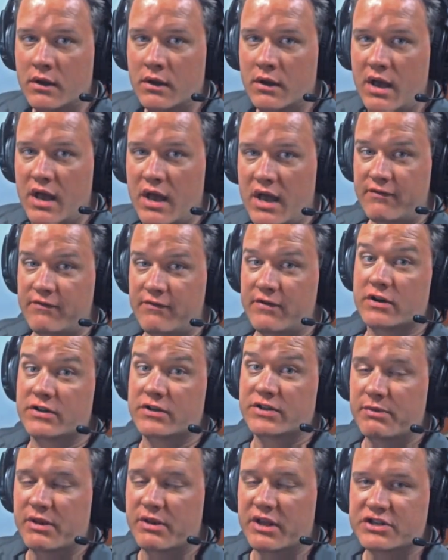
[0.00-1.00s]
Hey, VR
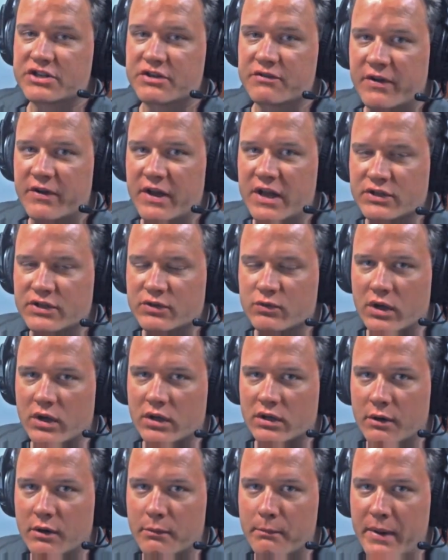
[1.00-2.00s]
Simulation fans,
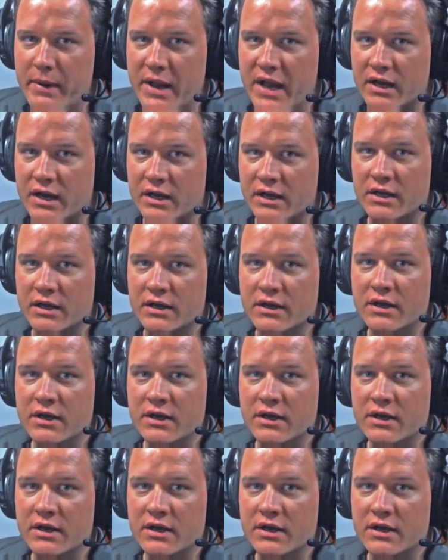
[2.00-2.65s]
welcome back